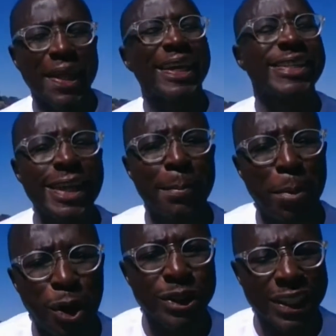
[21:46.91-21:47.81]
Has he
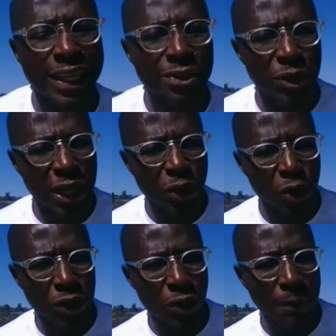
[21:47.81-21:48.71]
apologized for that
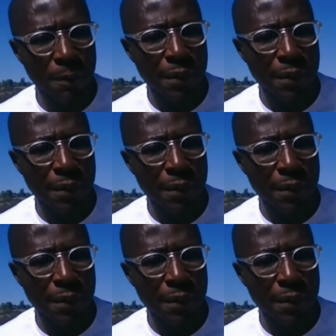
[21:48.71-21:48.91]
audio?